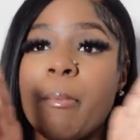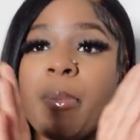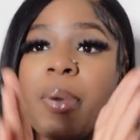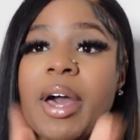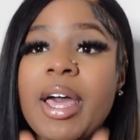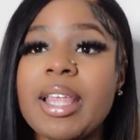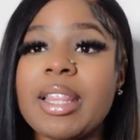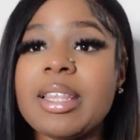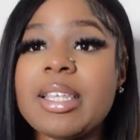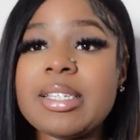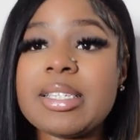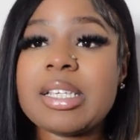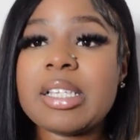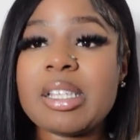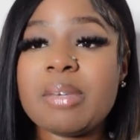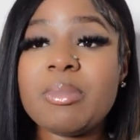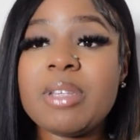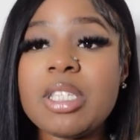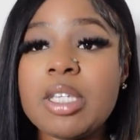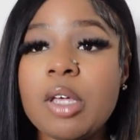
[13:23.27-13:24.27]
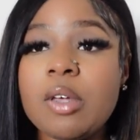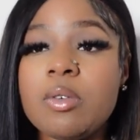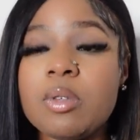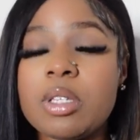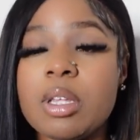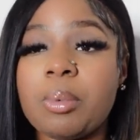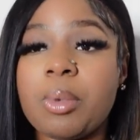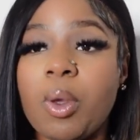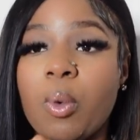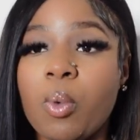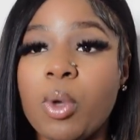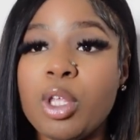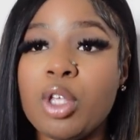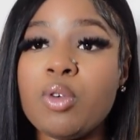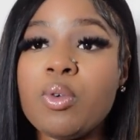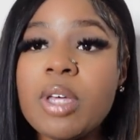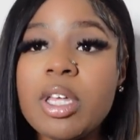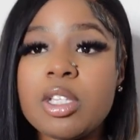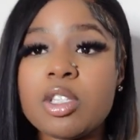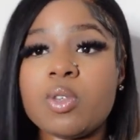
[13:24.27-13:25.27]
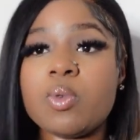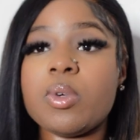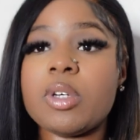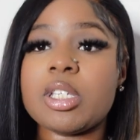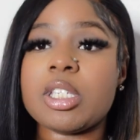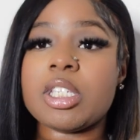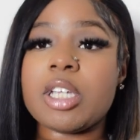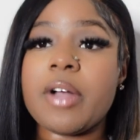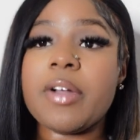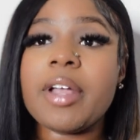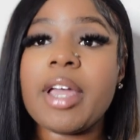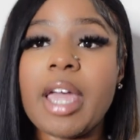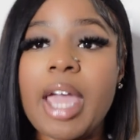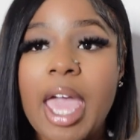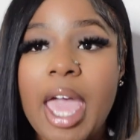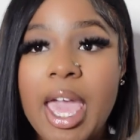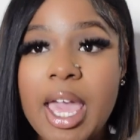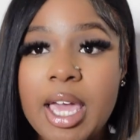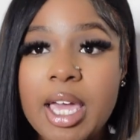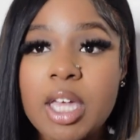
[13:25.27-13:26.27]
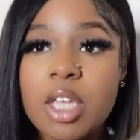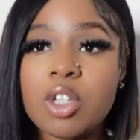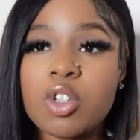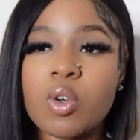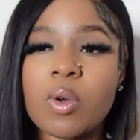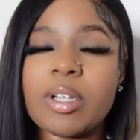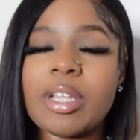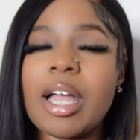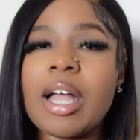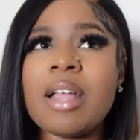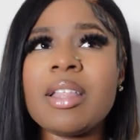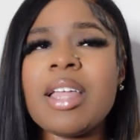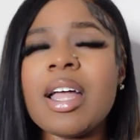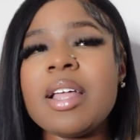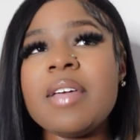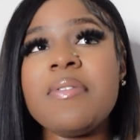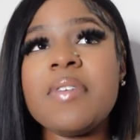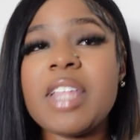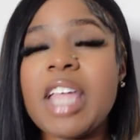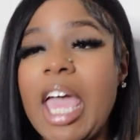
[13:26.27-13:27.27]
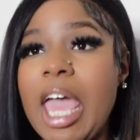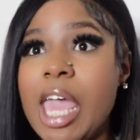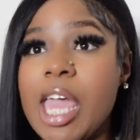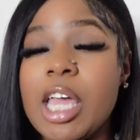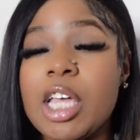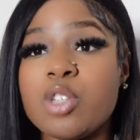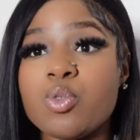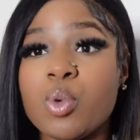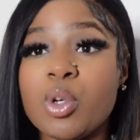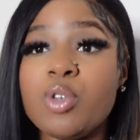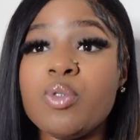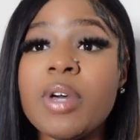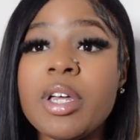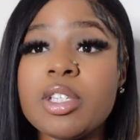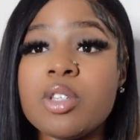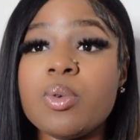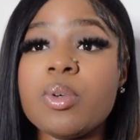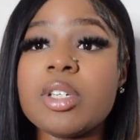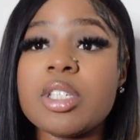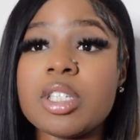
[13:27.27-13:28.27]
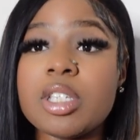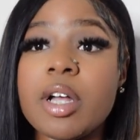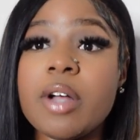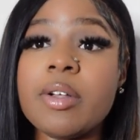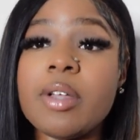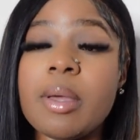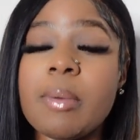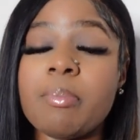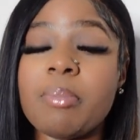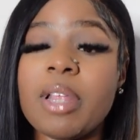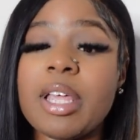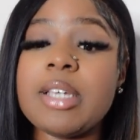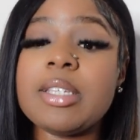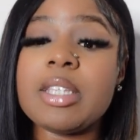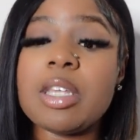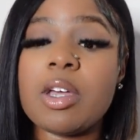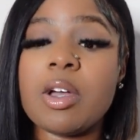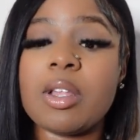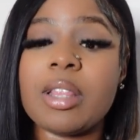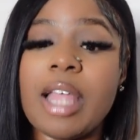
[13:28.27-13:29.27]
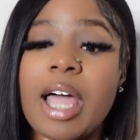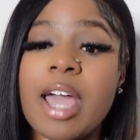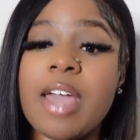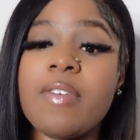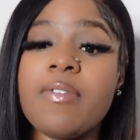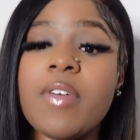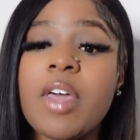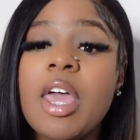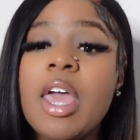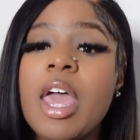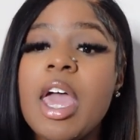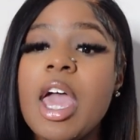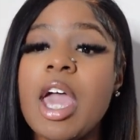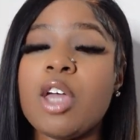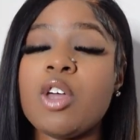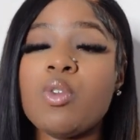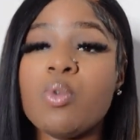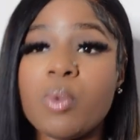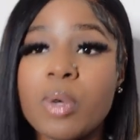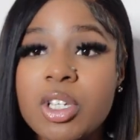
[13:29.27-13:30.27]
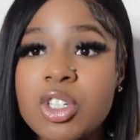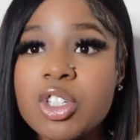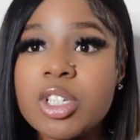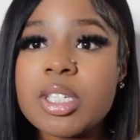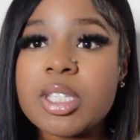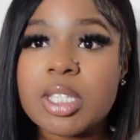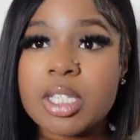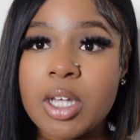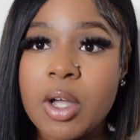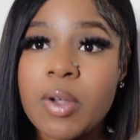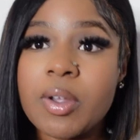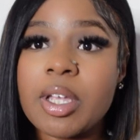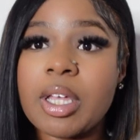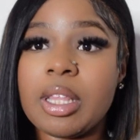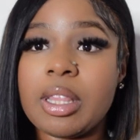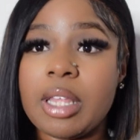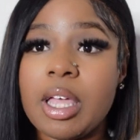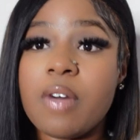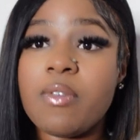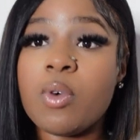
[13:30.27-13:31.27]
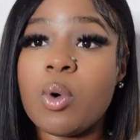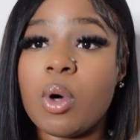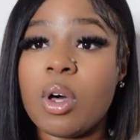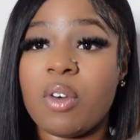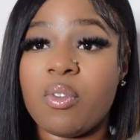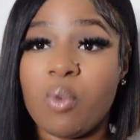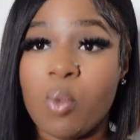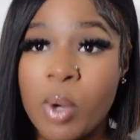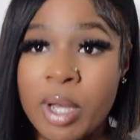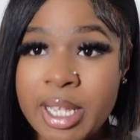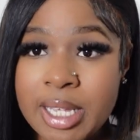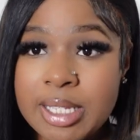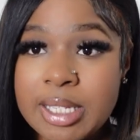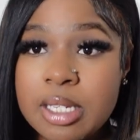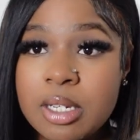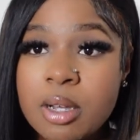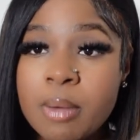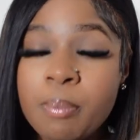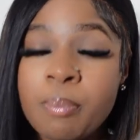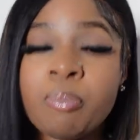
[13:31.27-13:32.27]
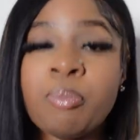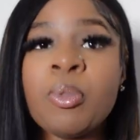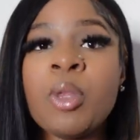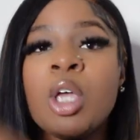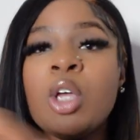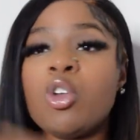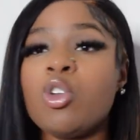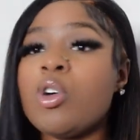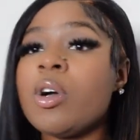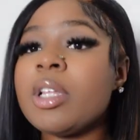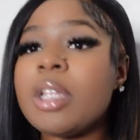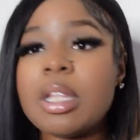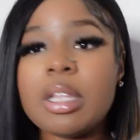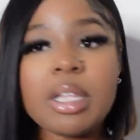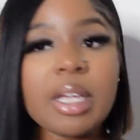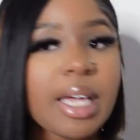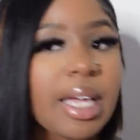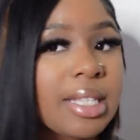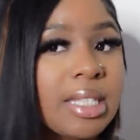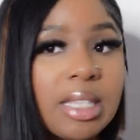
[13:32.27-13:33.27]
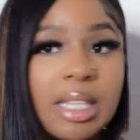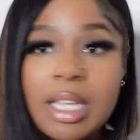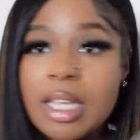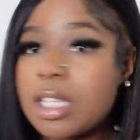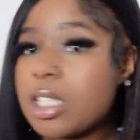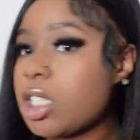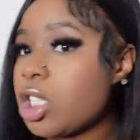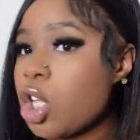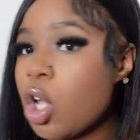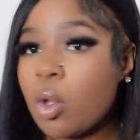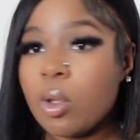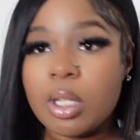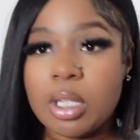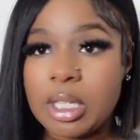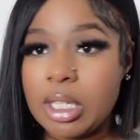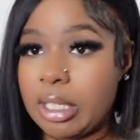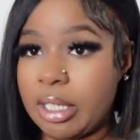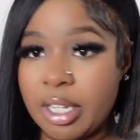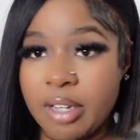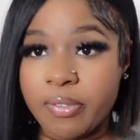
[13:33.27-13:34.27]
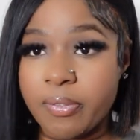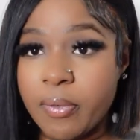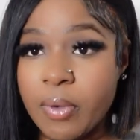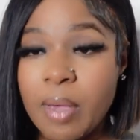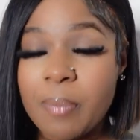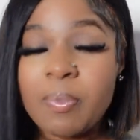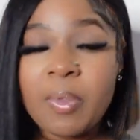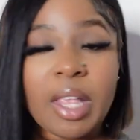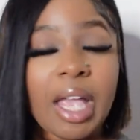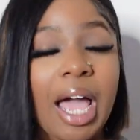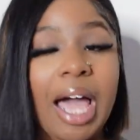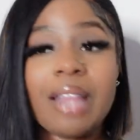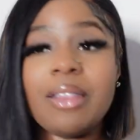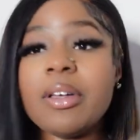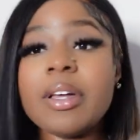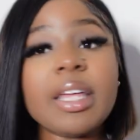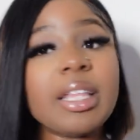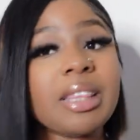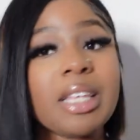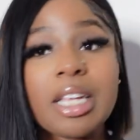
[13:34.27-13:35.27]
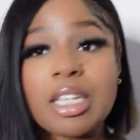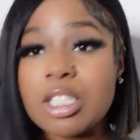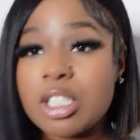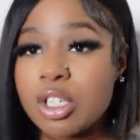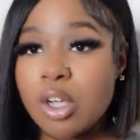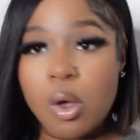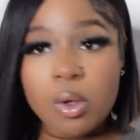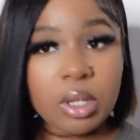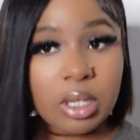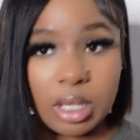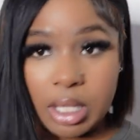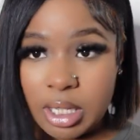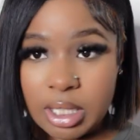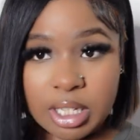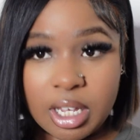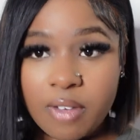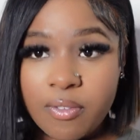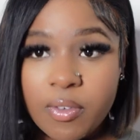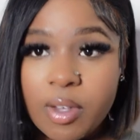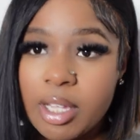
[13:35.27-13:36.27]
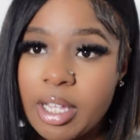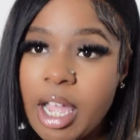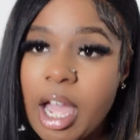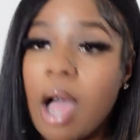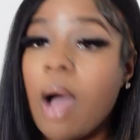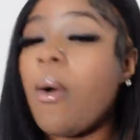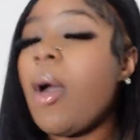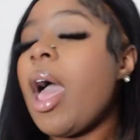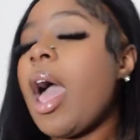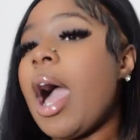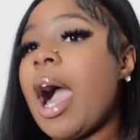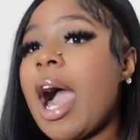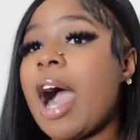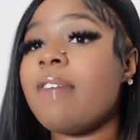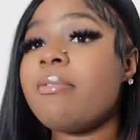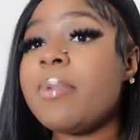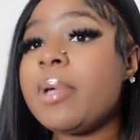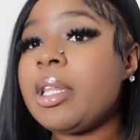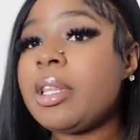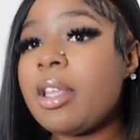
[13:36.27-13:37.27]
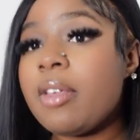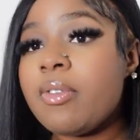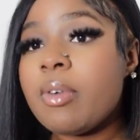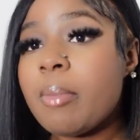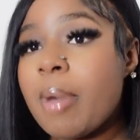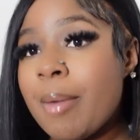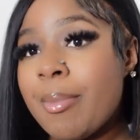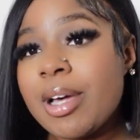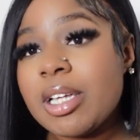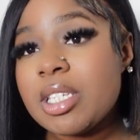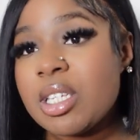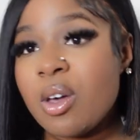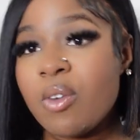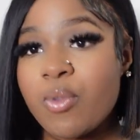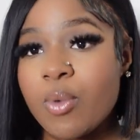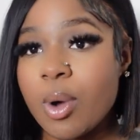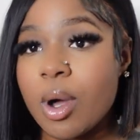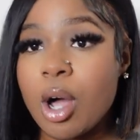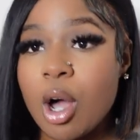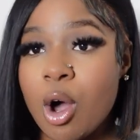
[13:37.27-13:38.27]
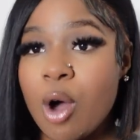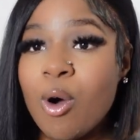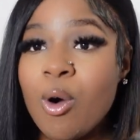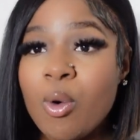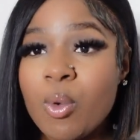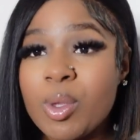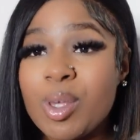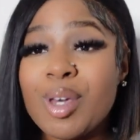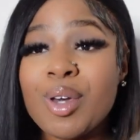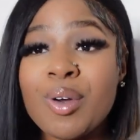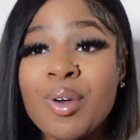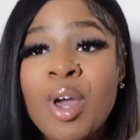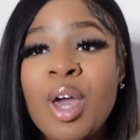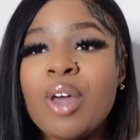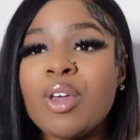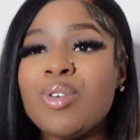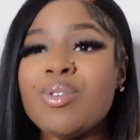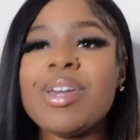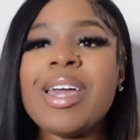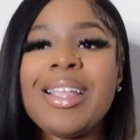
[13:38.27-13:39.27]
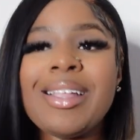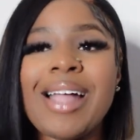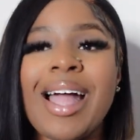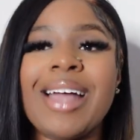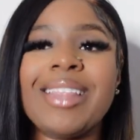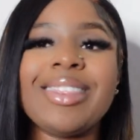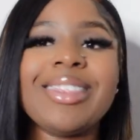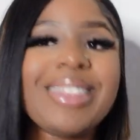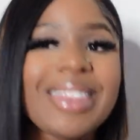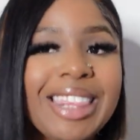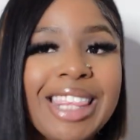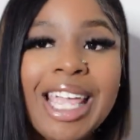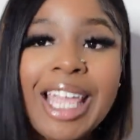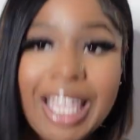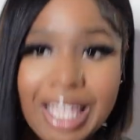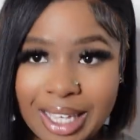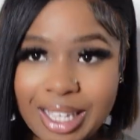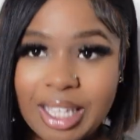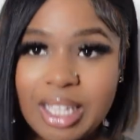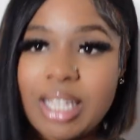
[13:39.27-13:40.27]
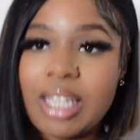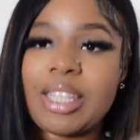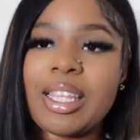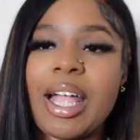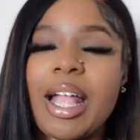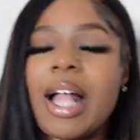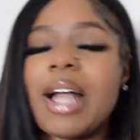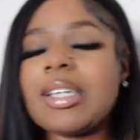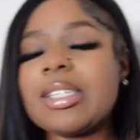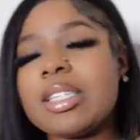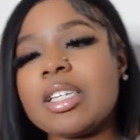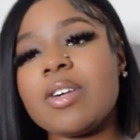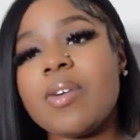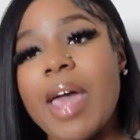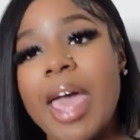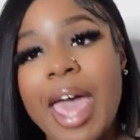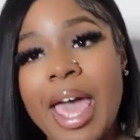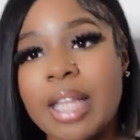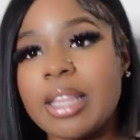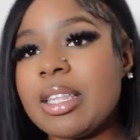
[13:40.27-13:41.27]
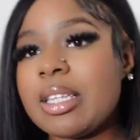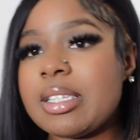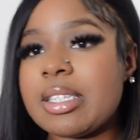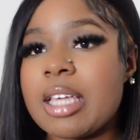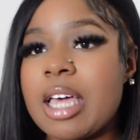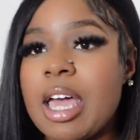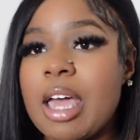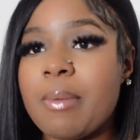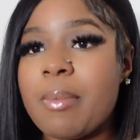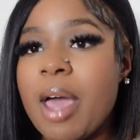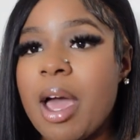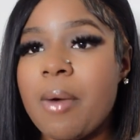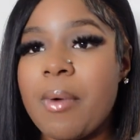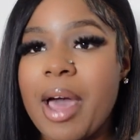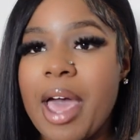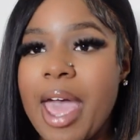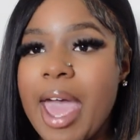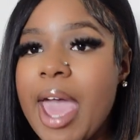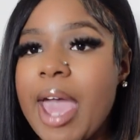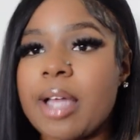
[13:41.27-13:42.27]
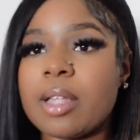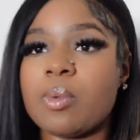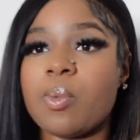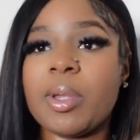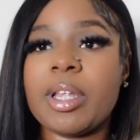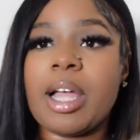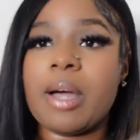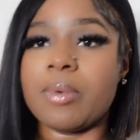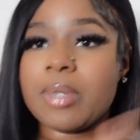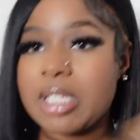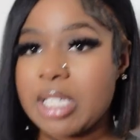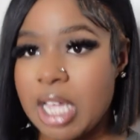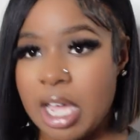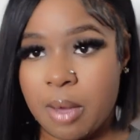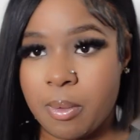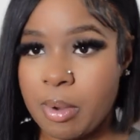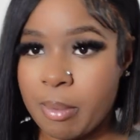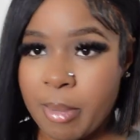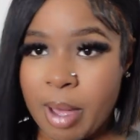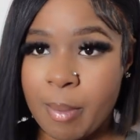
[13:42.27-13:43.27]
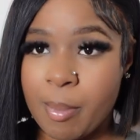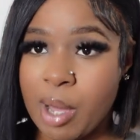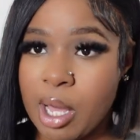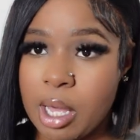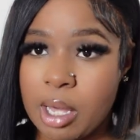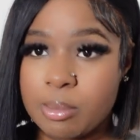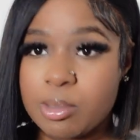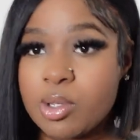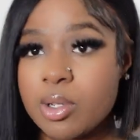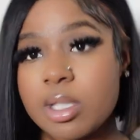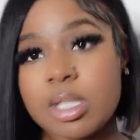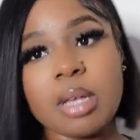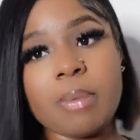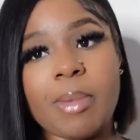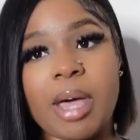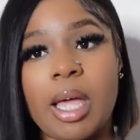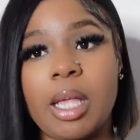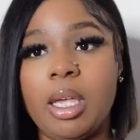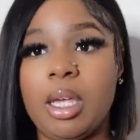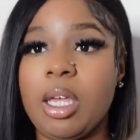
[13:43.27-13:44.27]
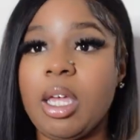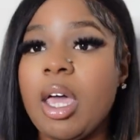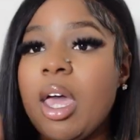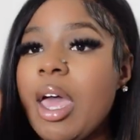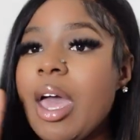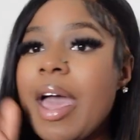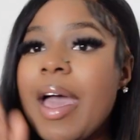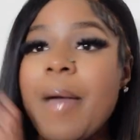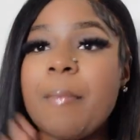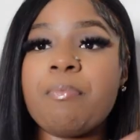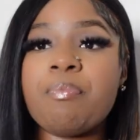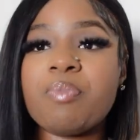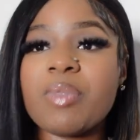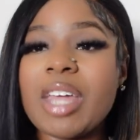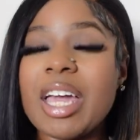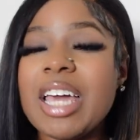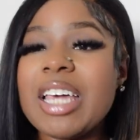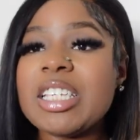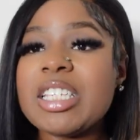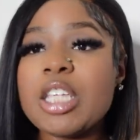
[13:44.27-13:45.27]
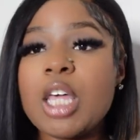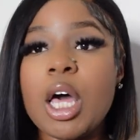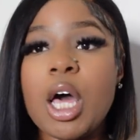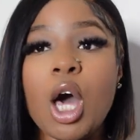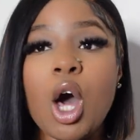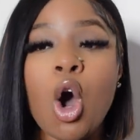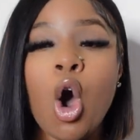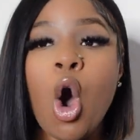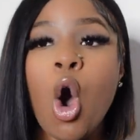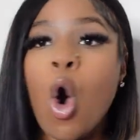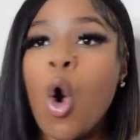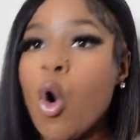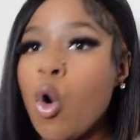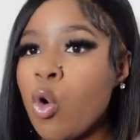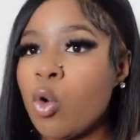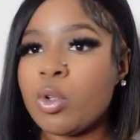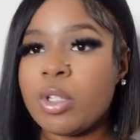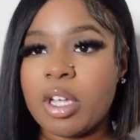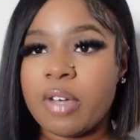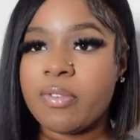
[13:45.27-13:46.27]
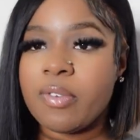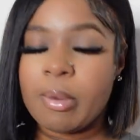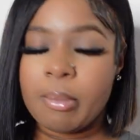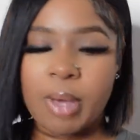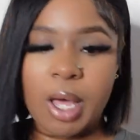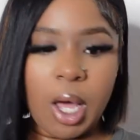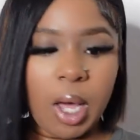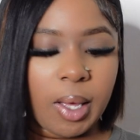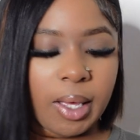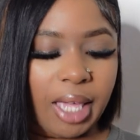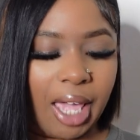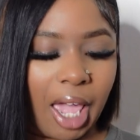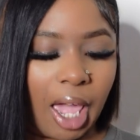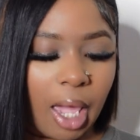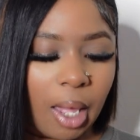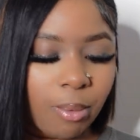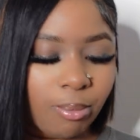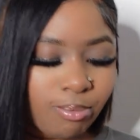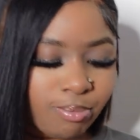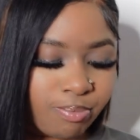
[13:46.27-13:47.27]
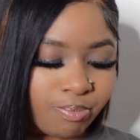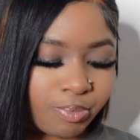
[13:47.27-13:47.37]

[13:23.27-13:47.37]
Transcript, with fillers: But listen, let me tell you something. When you get to a certain age or not not even an age, when you get to a certain place in your life and you reach a certain level of wisdom, you're going to look at things totally different. I look at things totally different now. I've been living by myself for a whole year. You cannot think that I still act the same how I act when I was staying with my moms or somebody it's a whole different ball game.